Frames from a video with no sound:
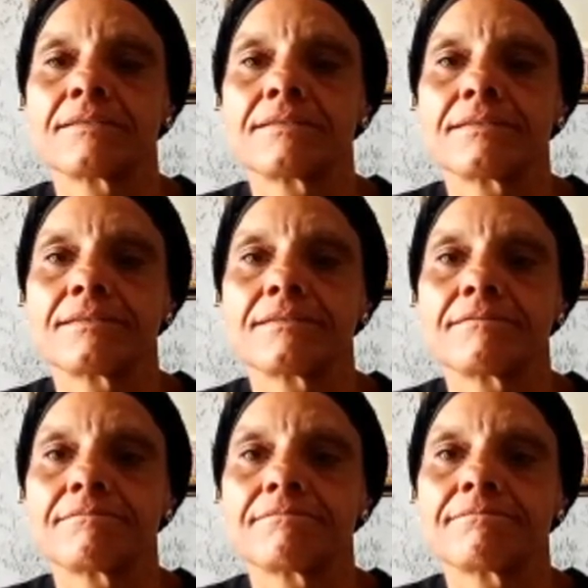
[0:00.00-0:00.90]

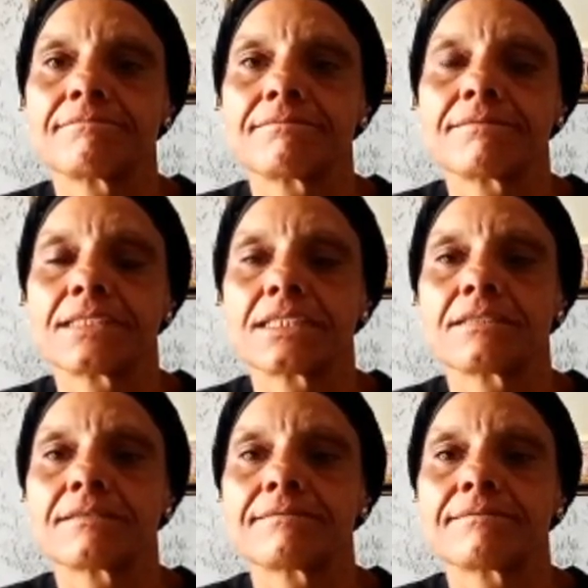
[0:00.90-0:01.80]

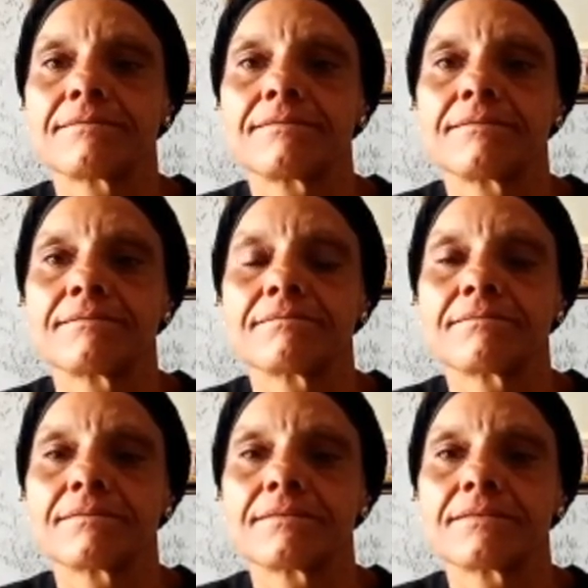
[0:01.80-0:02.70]

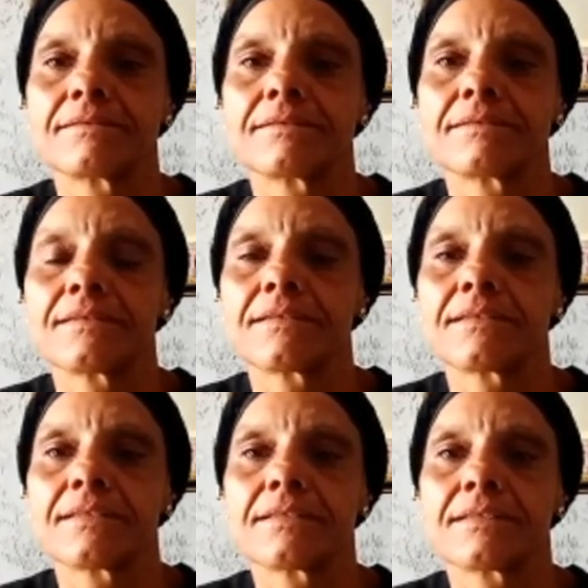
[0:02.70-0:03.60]

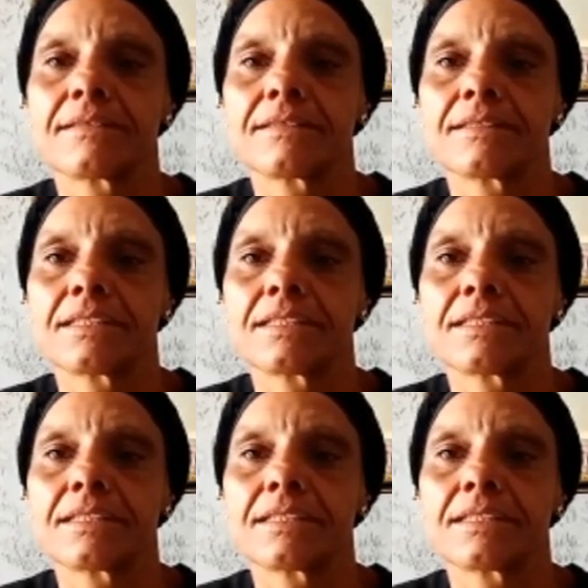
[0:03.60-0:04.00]
This person isn't speaking.